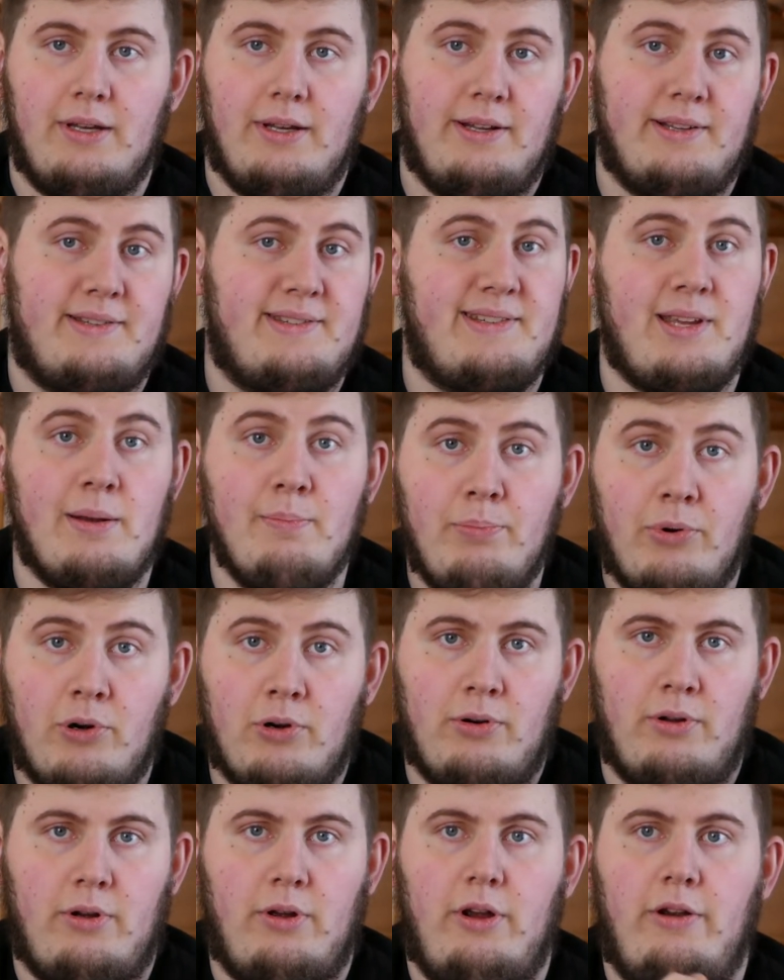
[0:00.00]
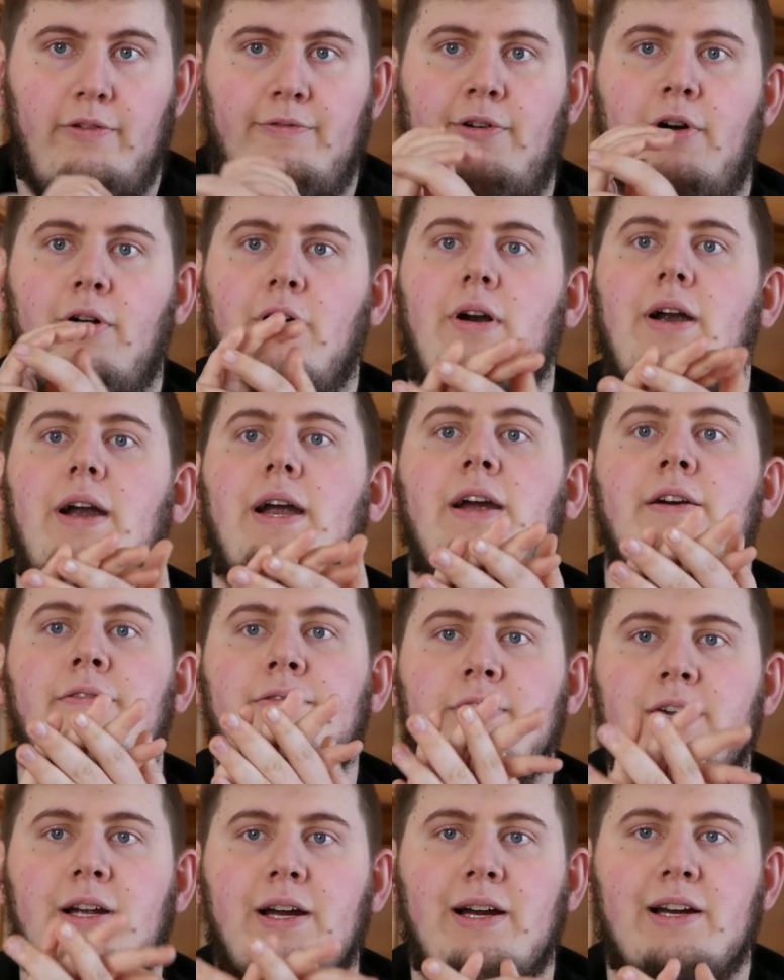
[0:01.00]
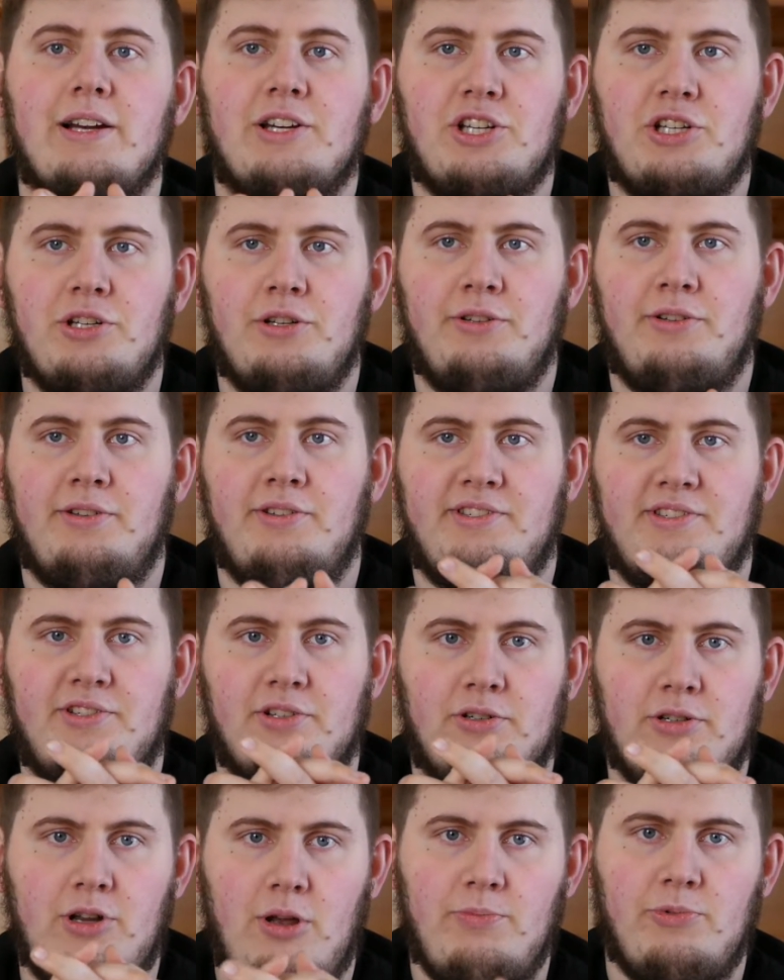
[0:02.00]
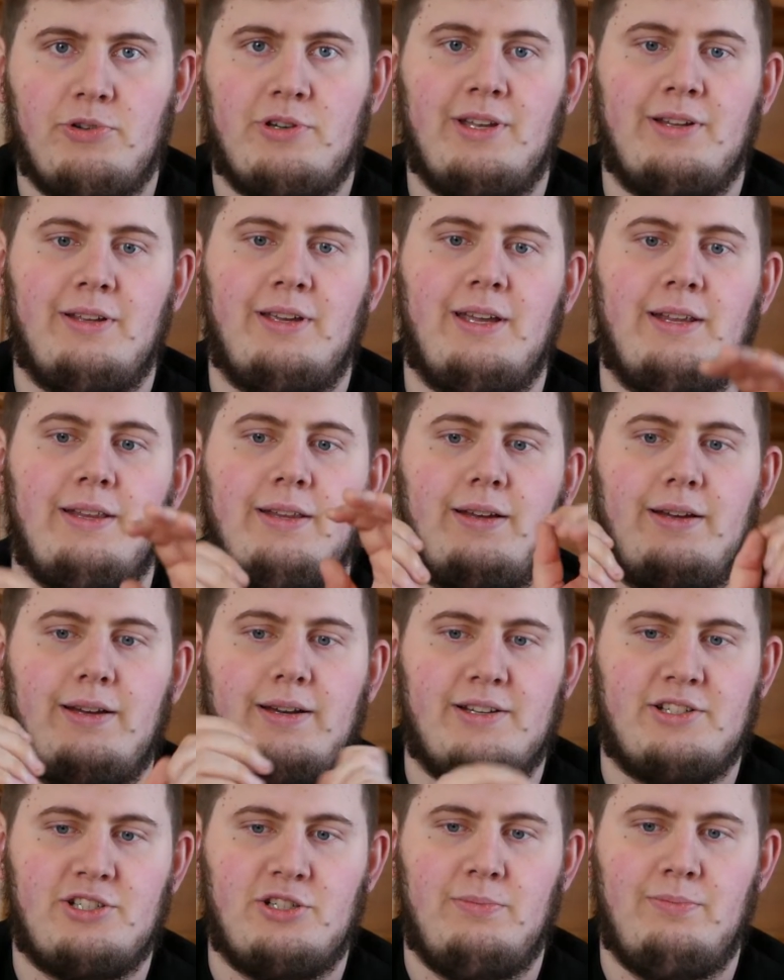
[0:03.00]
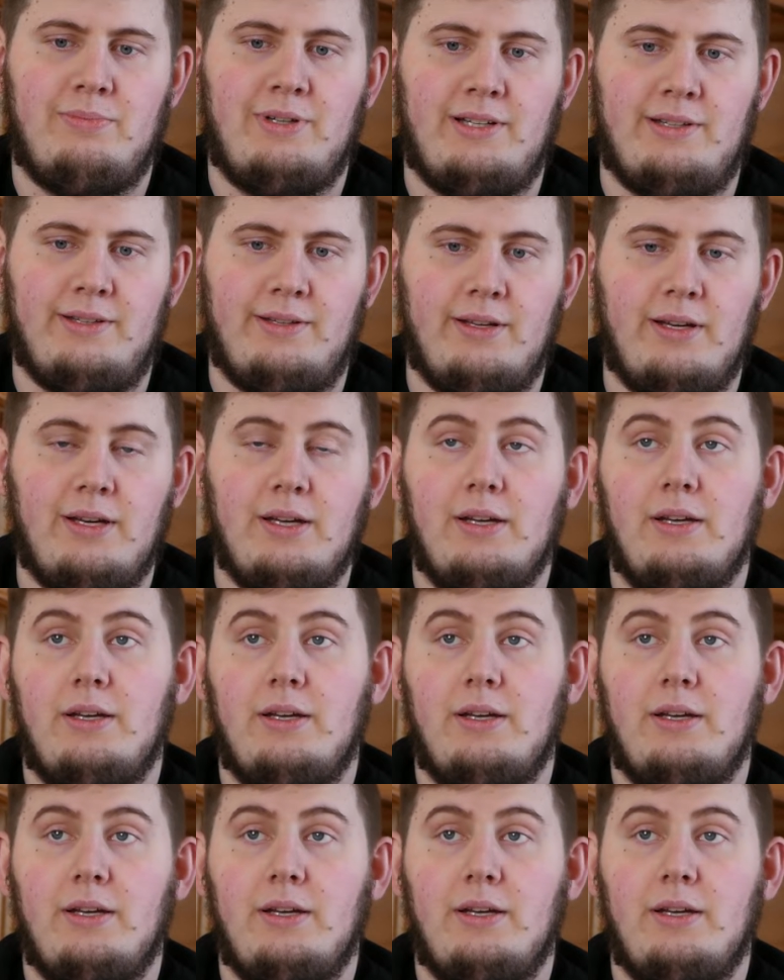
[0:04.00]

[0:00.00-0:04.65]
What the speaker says: It's simple. For every action on Instagram, you can get action ban.